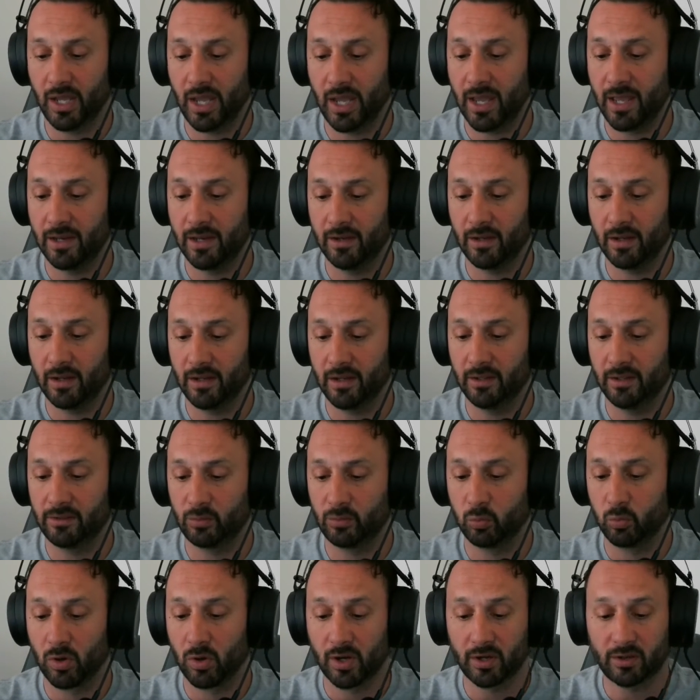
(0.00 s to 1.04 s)
And it's
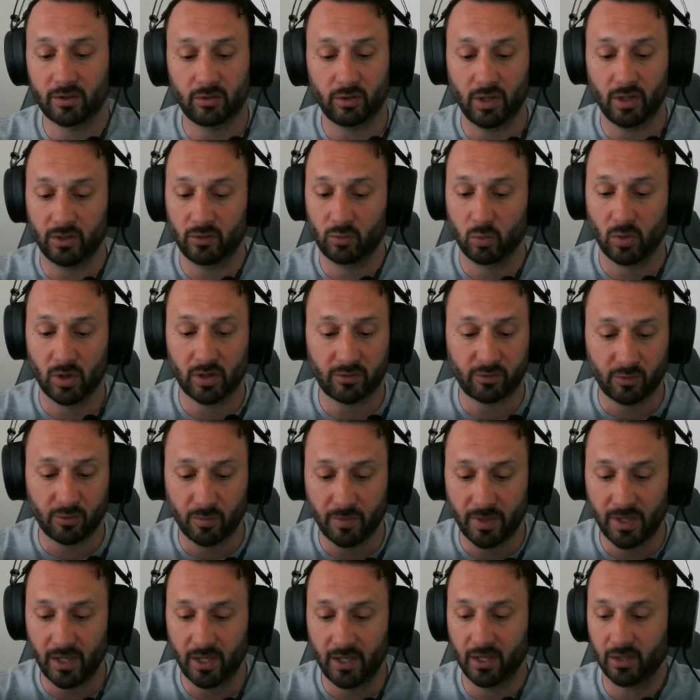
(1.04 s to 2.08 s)
worked for
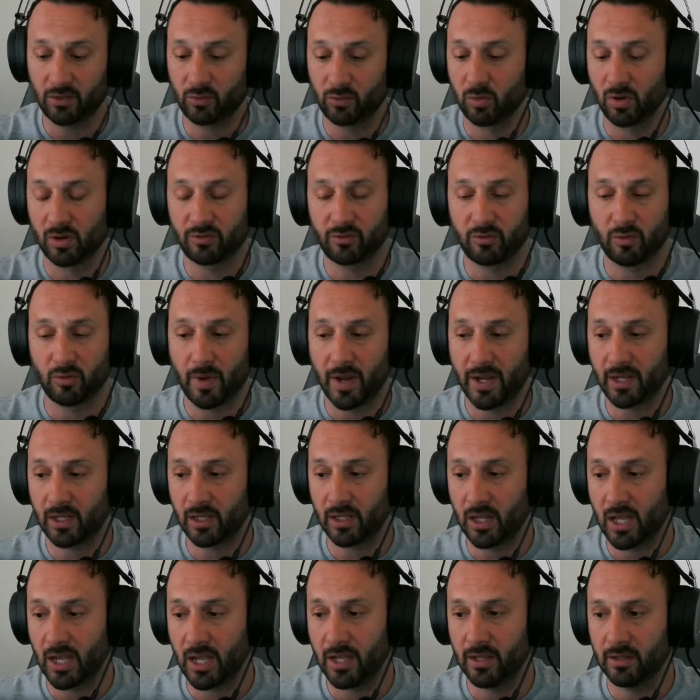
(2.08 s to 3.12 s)
me. It's worked for my
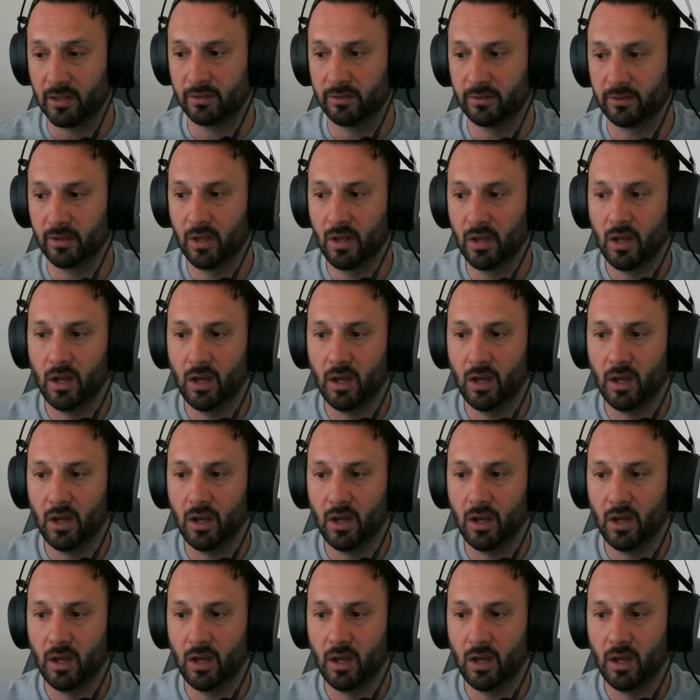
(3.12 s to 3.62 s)
clients.